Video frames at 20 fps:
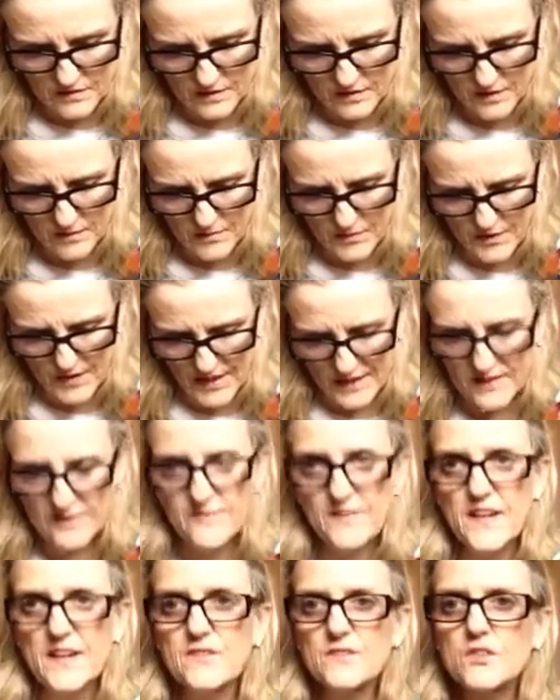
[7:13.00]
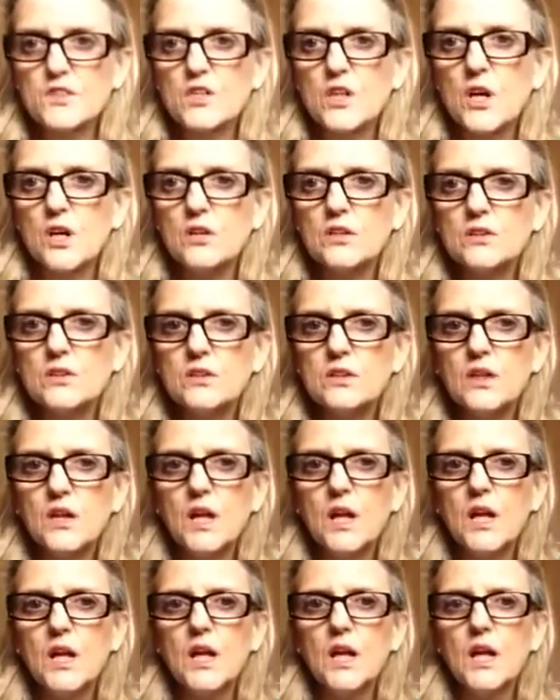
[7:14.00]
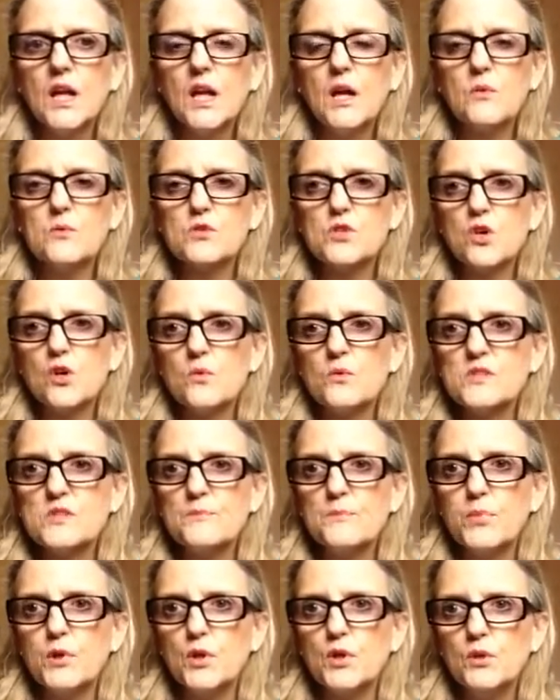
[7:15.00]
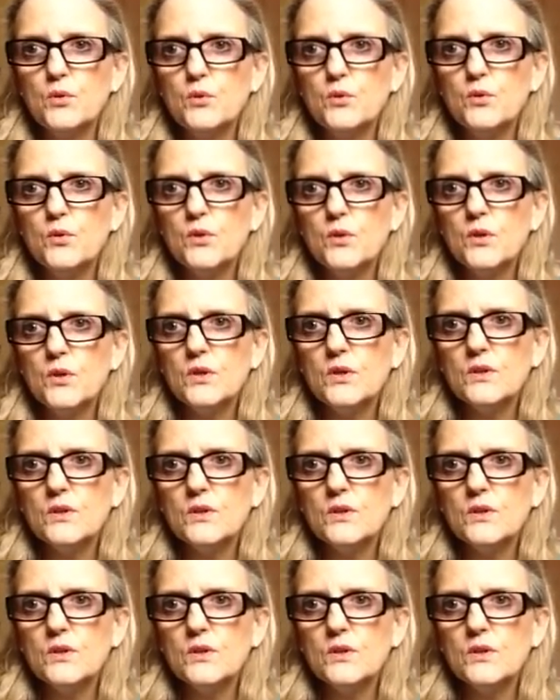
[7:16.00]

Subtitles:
Number 8, favourite colour. It was always blue.